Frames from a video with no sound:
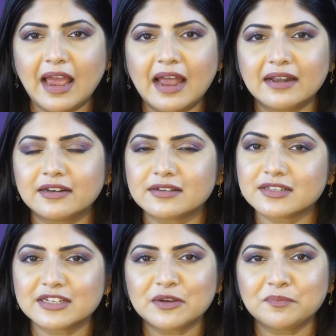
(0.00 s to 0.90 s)
and
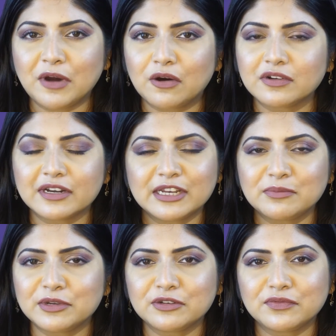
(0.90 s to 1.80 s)
dusting powder
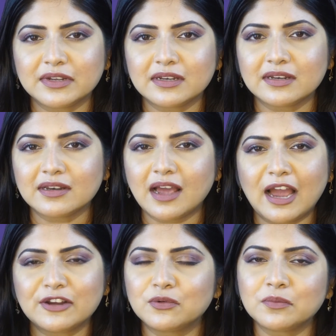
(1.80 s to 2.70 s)
in between
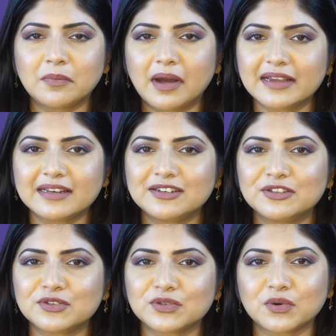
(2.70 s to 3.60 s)
I don't mind.
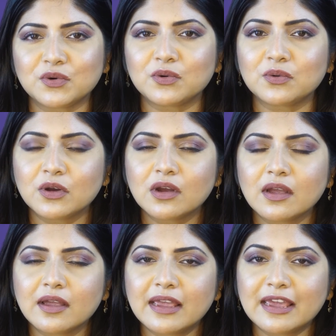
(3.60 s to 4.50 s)
So
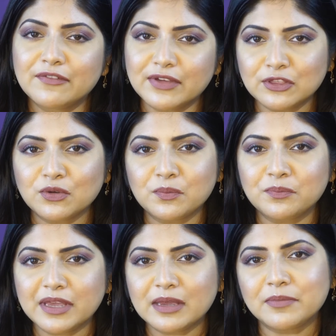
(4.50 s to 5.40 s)
even though
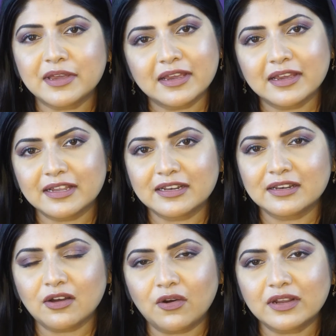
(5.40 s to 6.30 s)
me being
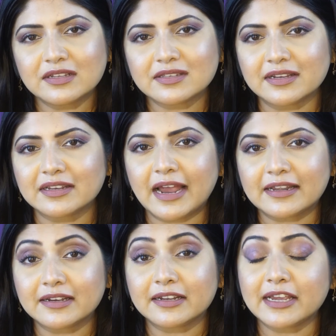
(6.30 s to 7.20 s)
in oily skin
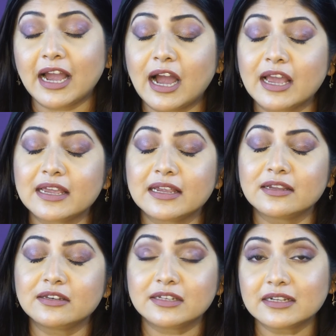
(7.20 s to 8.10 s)
category,
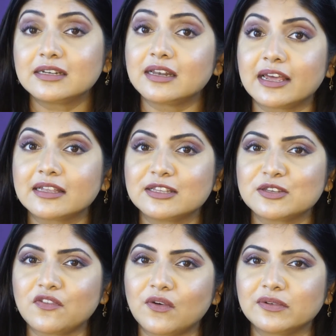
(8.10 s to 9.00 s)
I did like
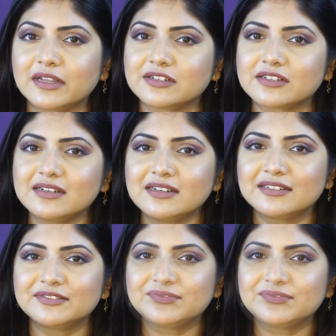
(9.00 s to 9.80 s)
this foundation.